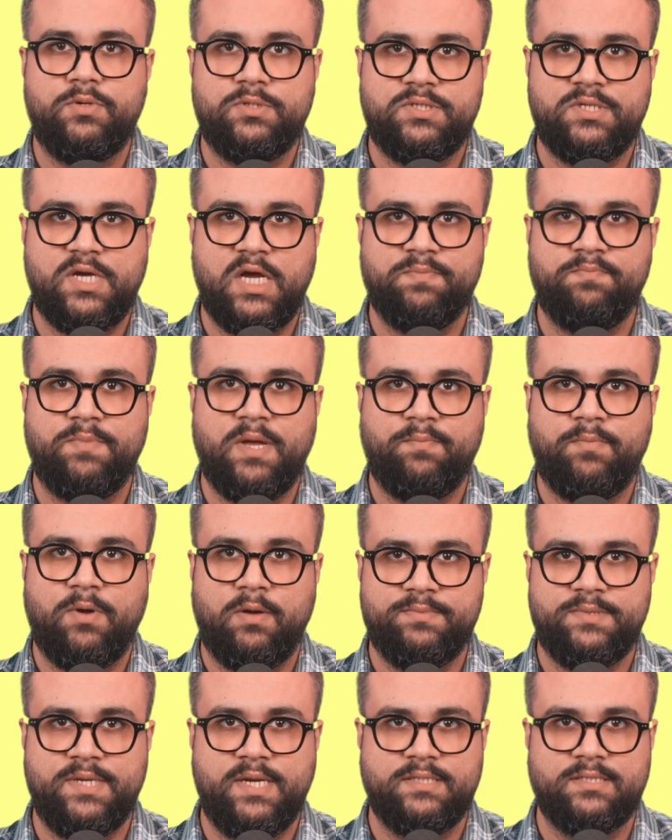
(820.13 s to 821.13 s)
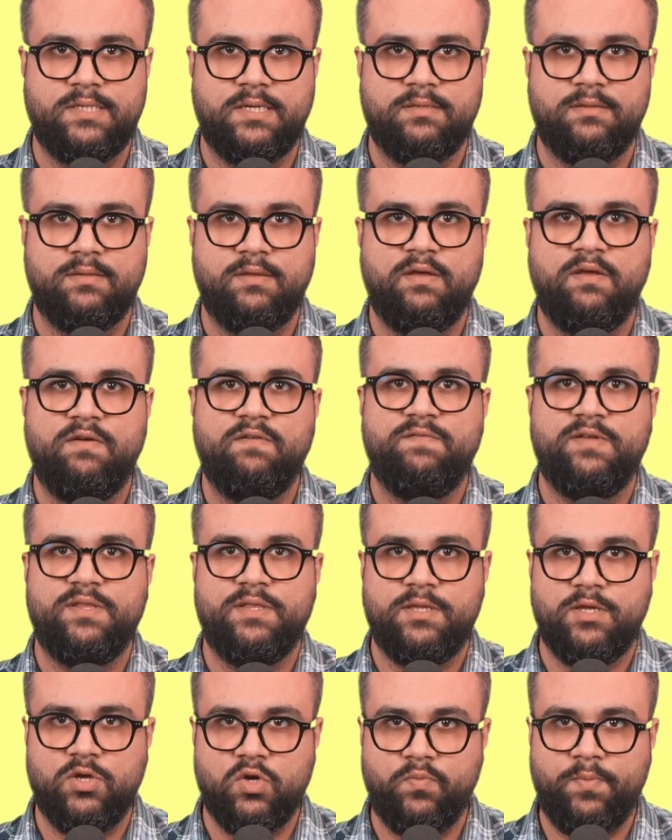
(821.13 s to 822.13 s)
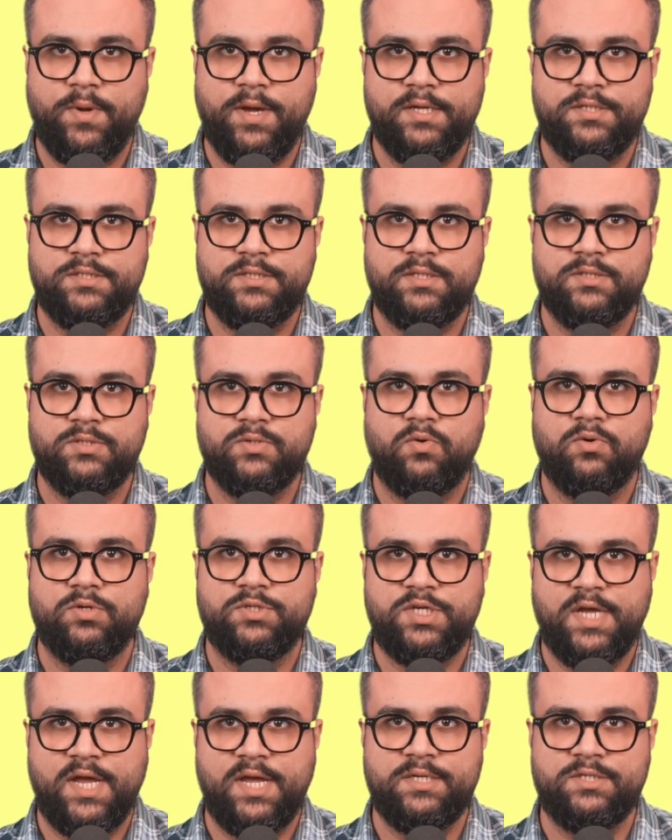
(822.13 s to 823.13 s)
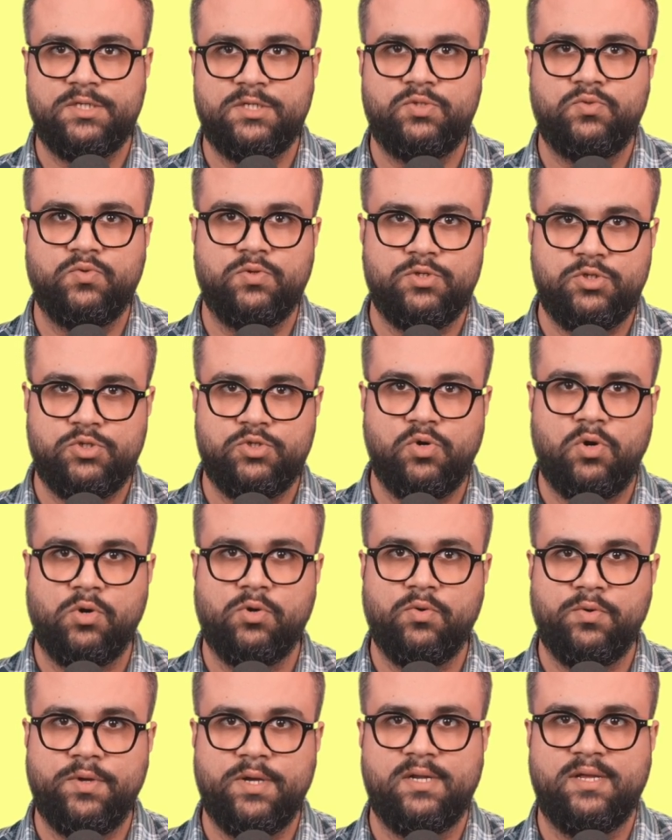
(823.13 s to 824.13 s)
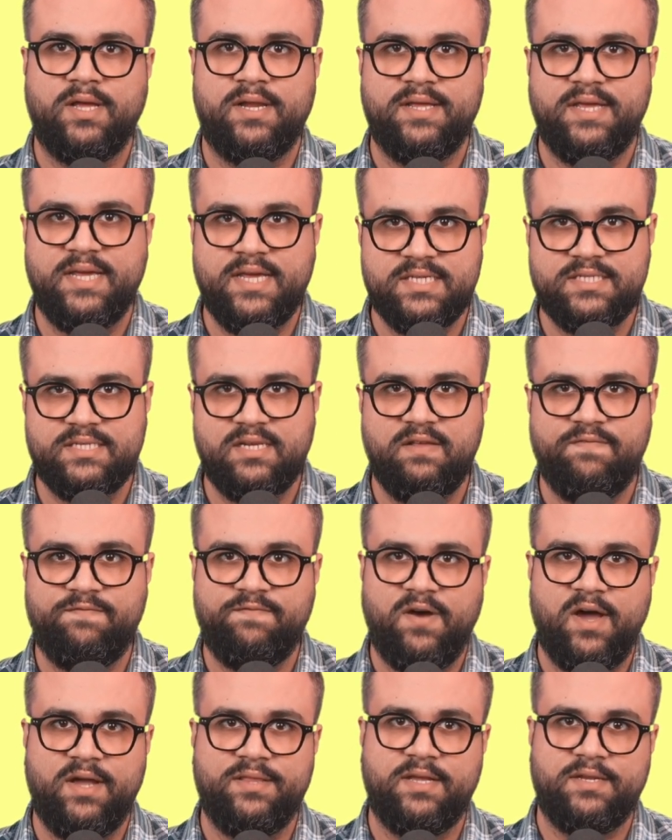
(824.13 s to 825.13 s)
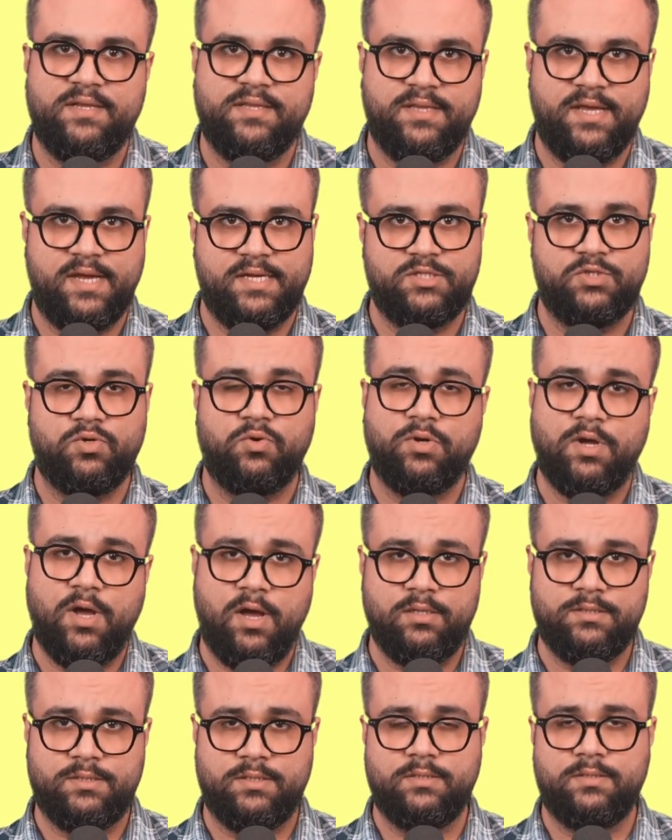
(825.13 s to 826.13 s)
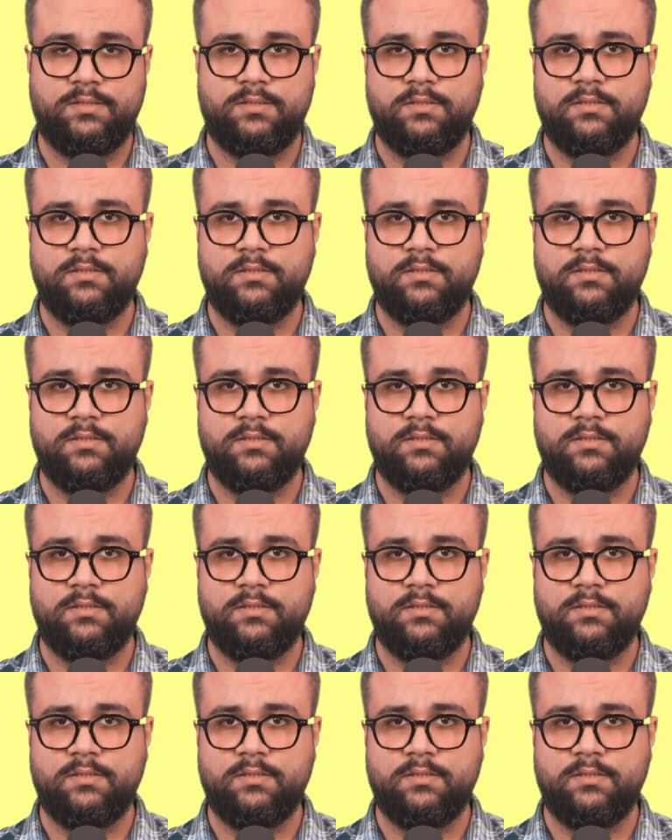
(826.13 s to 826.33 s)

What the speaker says: sitemap updated with new pages or changes to ensure Google can easily find and index your content.